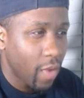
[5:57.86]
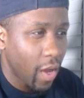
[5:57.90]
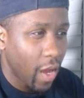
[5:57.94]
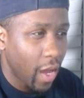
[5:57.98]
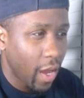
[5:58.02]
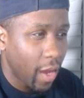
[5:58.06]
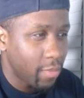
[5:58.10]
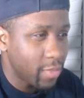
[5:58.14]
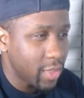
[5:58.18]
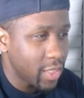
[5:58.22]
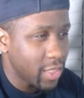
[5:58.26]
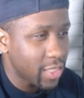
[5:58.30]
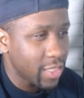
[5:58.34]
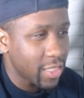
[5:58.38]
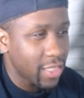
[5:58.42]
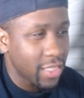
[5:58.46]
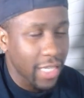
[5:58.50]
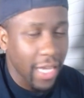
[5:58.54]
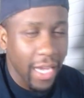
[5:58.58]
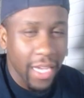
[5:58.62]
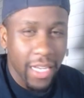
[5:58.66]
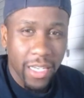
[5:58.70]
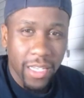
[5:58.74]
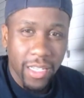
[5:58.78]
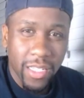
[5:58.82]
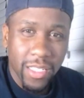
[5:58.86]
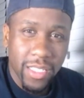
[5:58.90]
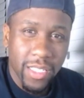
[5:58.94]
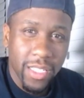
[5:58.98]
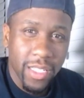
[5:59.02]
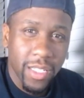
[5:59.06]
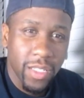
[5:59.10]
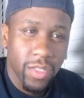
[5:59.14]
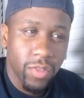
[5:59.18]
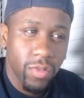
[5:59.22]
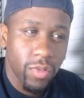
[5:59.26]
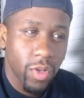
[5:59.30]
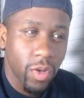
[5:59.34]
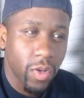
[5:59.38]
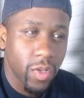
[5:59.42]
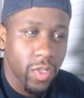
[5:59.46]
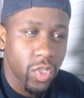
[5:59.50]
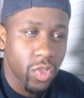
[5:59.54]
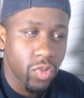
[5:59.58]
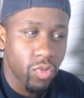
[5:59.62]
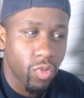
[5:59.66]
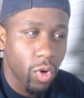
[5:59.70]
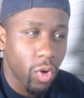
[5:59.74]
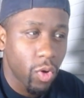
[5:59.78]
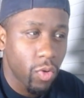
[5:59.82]
I'm just excited to see, you know, his
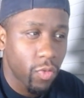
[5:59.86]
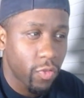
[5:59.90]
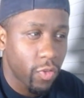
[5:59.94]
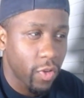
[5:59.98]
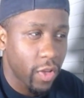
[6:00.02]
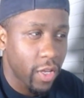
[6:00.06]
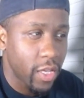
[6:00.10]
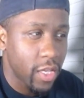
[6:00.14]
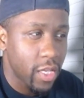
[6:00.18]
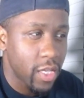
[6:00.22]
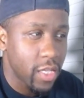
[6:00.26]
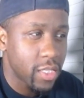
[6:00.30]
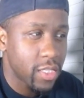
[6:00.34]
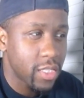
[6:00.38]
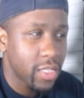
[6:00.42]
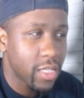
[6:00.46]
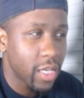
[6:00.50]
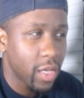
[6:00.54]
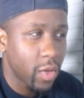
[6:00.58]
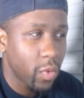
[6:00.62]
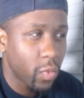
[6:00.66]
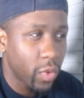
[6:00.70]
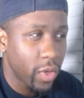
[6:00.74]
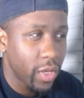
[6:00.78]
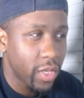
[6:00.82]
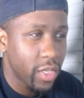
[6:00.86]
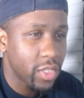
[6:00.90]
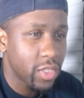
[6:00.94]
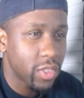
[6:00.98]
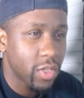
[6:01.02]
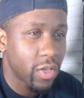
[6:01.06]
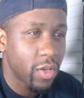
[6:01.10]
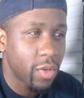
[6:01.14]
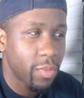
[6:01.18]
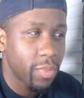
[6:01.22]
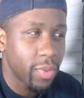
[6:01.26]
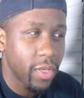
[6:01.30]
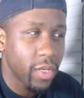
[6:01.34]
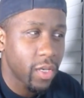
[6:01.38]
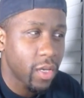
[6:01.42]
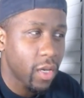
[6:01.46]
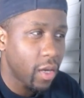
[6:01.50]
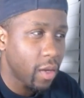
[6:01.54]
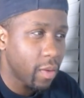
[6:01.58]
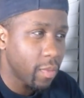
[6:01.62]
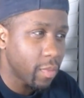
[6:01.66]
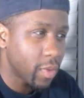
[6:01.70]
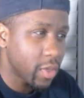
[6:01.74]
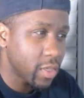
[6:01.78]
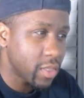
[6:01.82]
growth and, and seeing what he's gonna
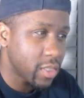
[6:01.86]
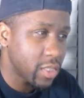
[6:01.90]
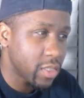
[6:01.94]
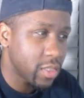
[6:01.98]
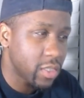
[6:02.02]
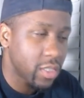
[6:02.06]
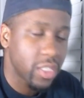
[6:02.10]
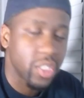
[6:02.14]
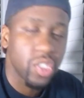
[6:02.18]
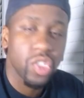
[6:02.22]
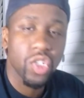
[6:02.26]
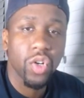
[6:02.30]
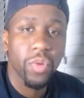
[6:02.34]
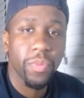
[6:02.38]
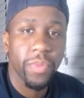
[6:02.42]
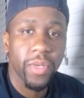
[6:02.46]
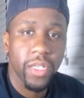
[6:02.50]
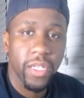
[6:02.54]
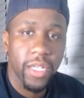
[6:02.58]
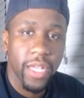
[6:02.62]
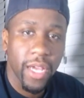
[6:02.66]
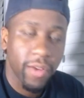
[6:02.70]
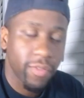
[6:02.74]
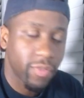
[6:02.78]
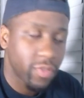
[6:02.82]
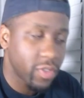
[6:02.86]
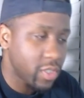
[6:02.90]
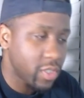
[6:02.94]
become, because he's he's gonna be definitely